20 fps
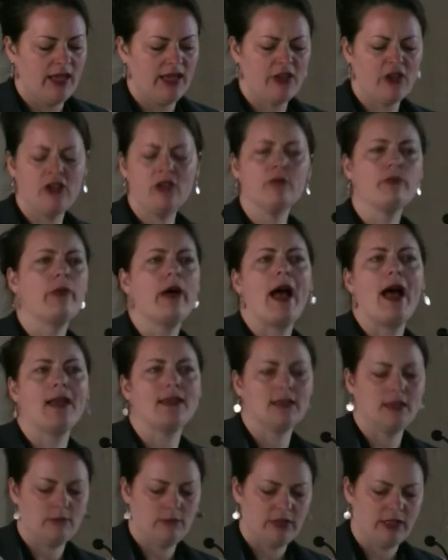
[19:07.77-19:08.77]
It couldn't
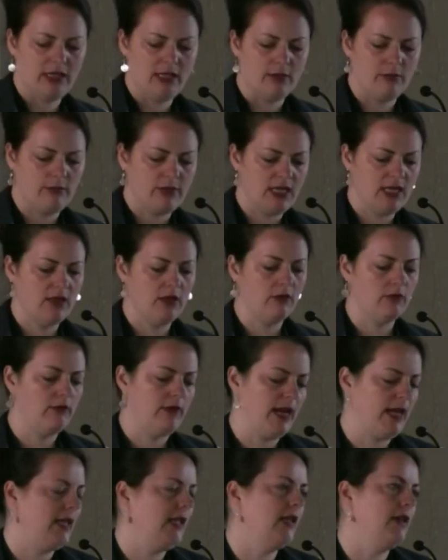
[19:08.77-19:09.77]
possibly be the
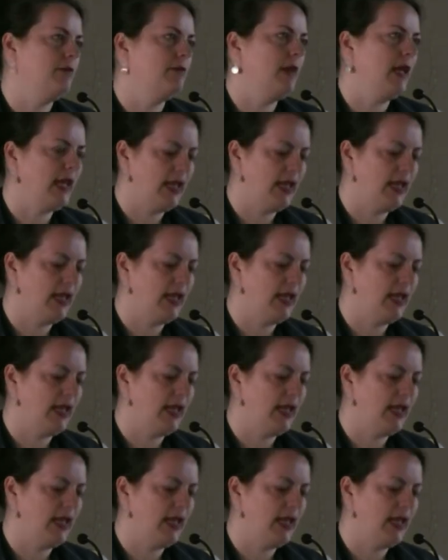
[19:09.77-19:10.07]
radium